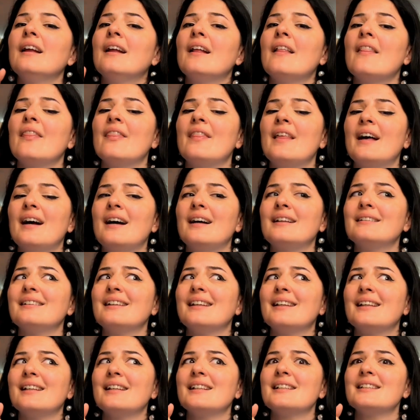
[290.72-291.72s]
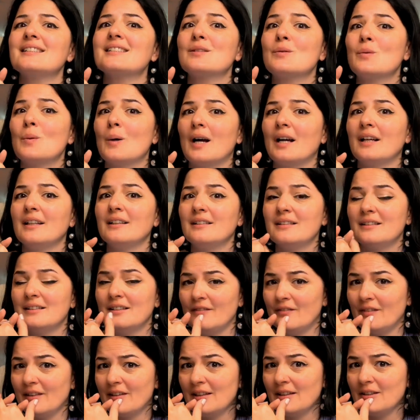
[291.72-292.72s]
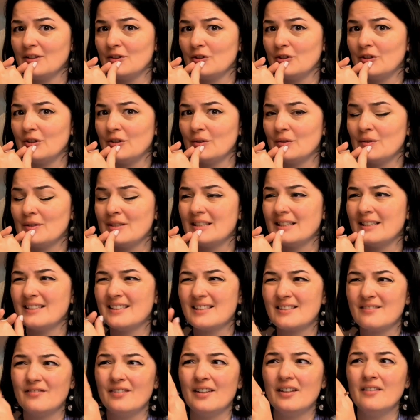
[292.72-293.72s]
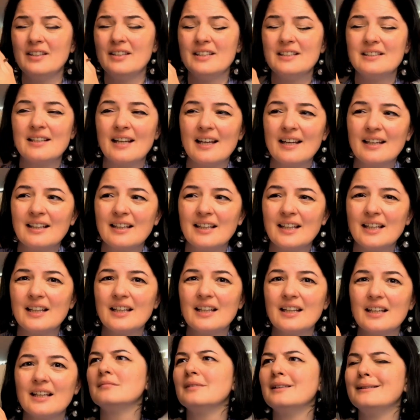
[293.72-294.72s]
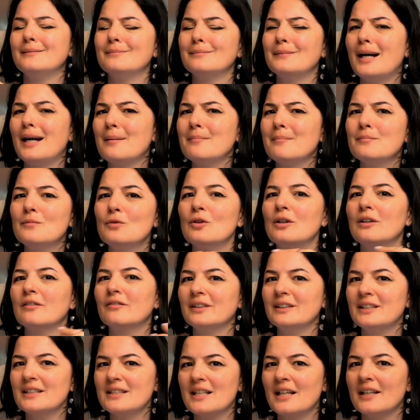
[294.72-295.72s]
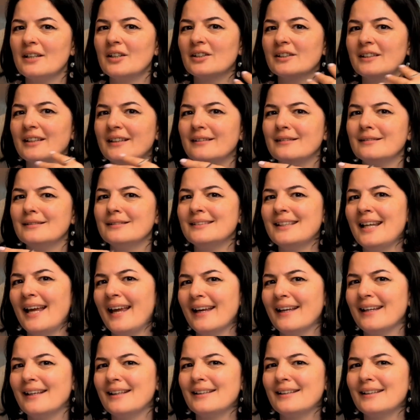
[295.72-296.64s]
that is quite difficult to use. It's very techy, and I'm more of a designer than tech